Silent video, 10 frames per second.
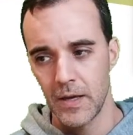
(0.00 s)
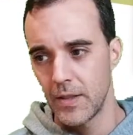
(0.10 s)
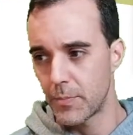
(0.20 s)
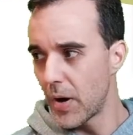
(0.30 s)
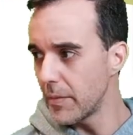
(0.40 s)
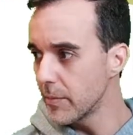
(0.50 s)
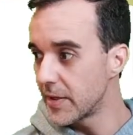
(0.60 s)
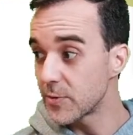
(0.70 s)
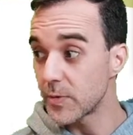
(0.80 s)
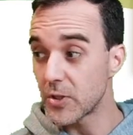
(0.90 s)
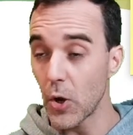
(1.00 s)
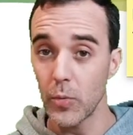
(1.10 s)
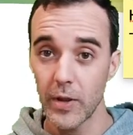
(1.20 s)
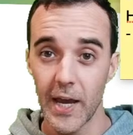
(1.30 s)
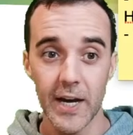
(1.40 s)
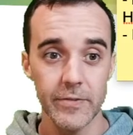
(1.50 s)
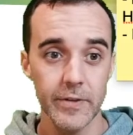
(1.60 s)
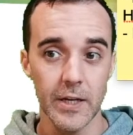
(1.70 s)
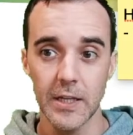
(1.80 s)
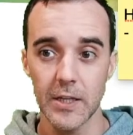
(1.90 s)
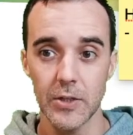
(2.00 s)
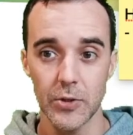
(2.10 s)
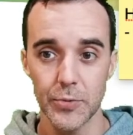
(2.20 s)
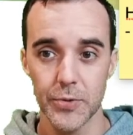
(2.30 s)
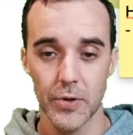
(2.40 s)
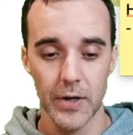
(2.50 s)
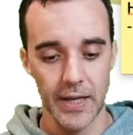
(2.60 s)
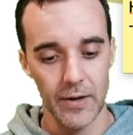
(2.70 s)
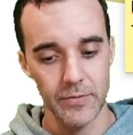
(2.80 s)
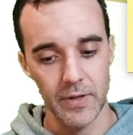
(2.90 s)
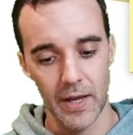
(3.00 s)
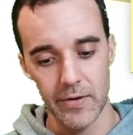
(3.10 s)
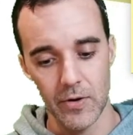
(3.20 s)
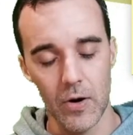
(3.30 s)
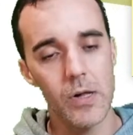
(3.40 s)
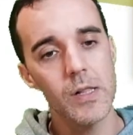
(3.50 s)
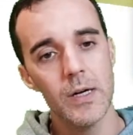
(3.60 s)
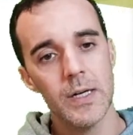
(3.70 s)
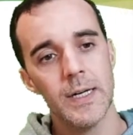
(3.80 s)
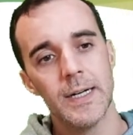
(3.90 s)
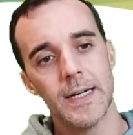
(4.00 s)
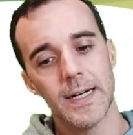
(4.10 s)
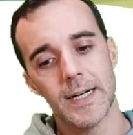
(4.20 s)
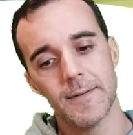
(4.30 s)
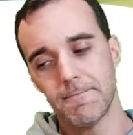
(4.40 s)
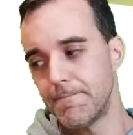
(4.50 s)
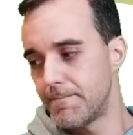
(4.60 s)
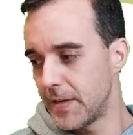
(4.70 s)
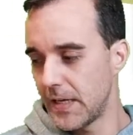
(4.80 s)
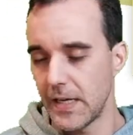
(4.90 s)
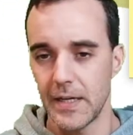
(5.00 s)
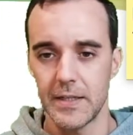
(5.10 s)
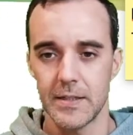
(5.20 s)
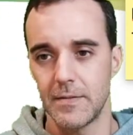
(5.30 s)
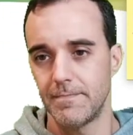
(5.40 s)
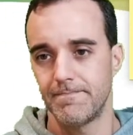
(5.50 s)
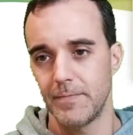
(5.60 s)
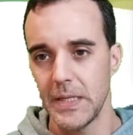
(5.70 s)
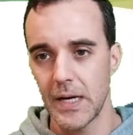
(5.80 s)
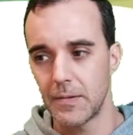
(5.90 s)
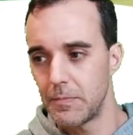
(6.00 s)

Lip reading: The problem is we don't have any user account at all, and yeah.